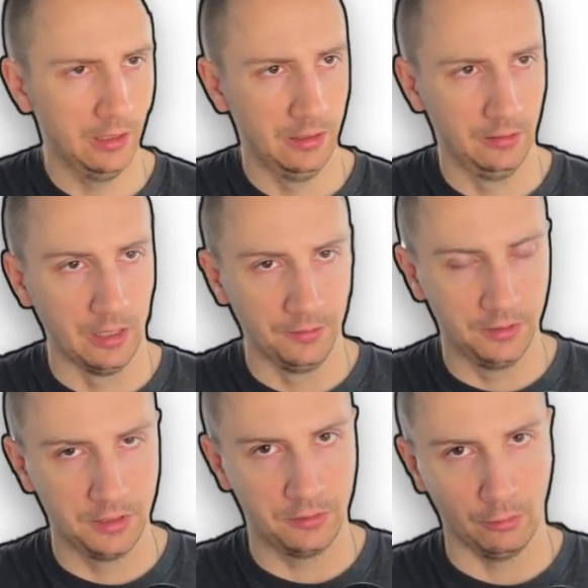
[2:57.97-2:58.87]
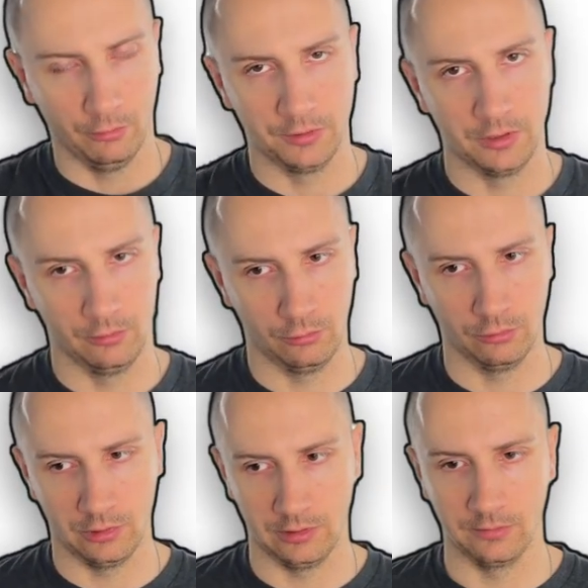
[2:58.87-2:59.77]
Then this turns
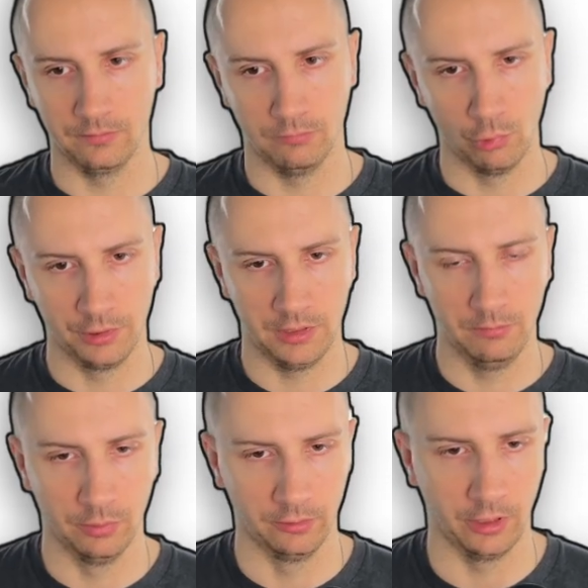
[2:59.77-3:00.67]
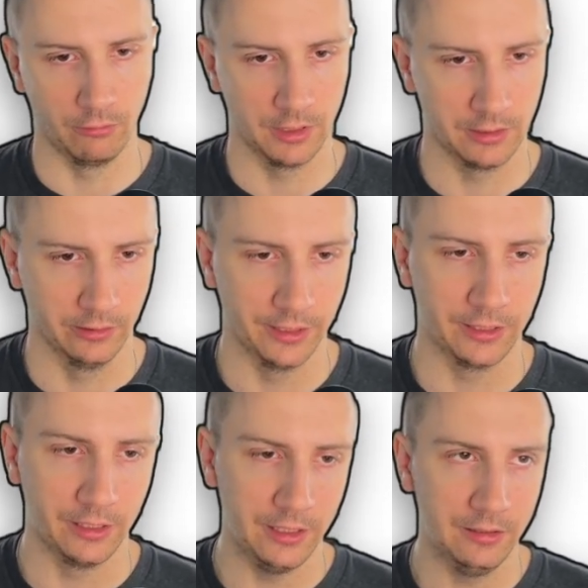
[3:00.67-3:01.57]
into a more simple request like
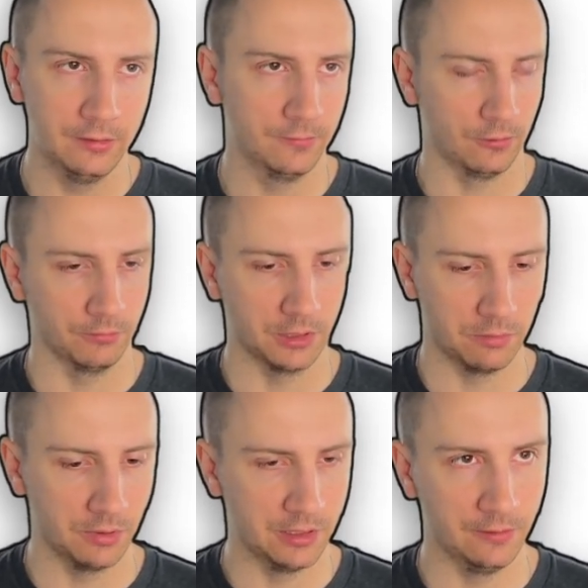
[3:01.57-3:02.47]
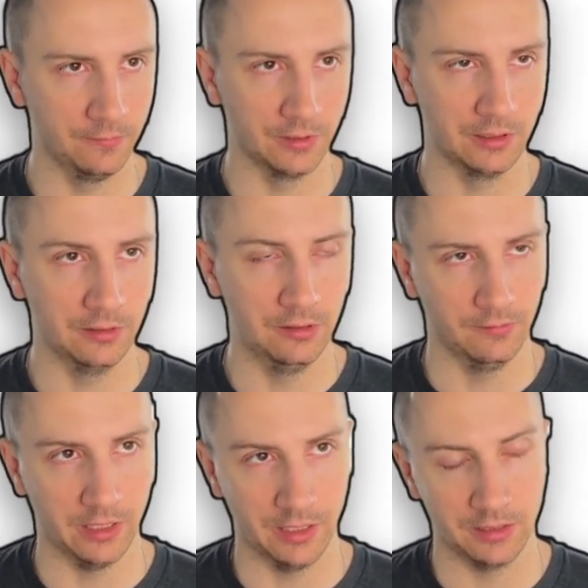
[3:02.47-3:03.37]
read from the specific
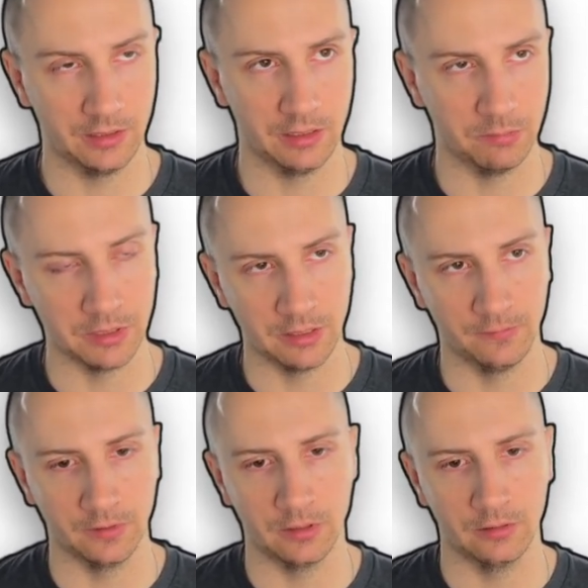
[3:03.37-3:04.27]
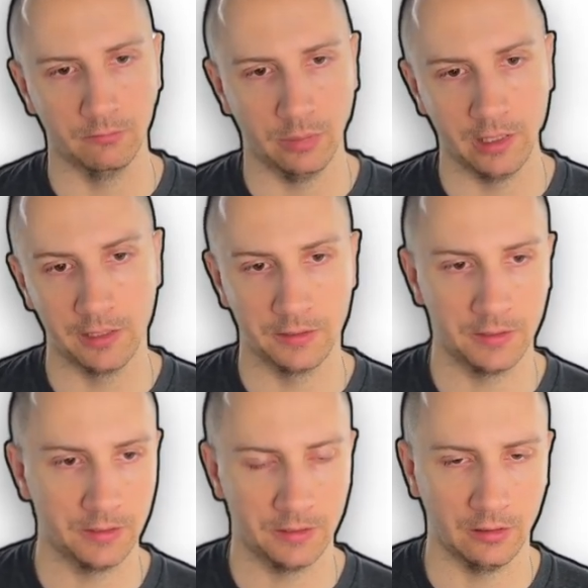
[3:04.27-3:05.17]
device, specific bytes,
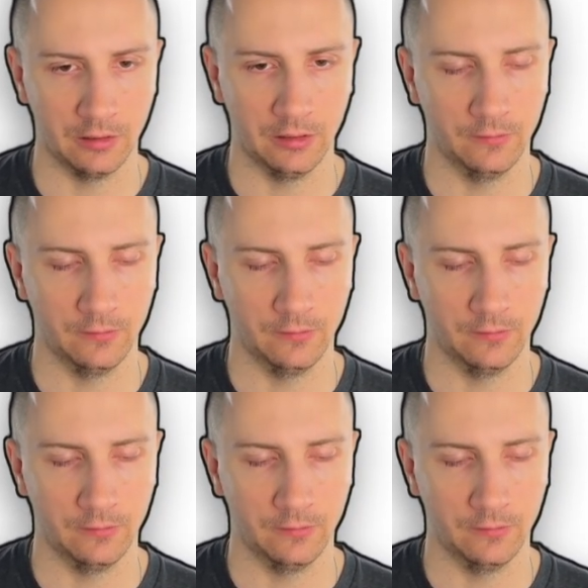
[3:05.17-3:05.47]
starting